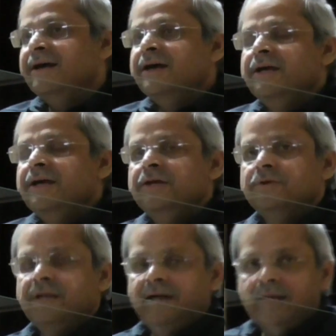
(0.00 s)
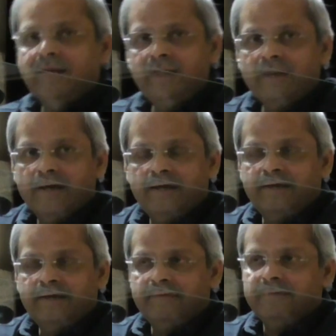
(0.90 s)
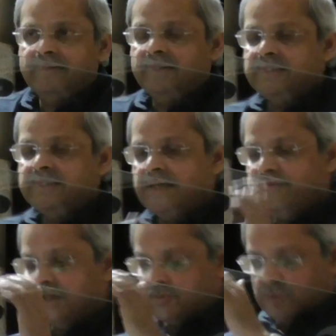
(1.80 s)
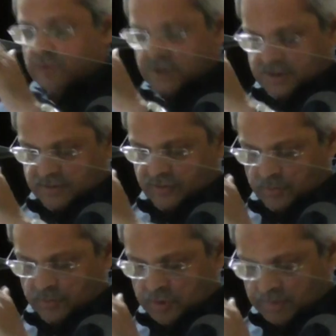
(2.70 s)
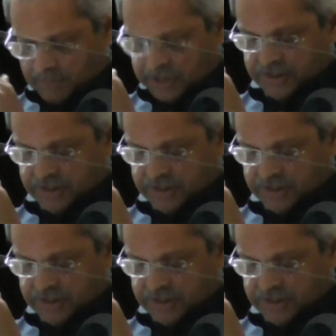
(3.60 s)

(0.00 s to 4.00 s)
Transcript: You know, the day I received this book from your publisher,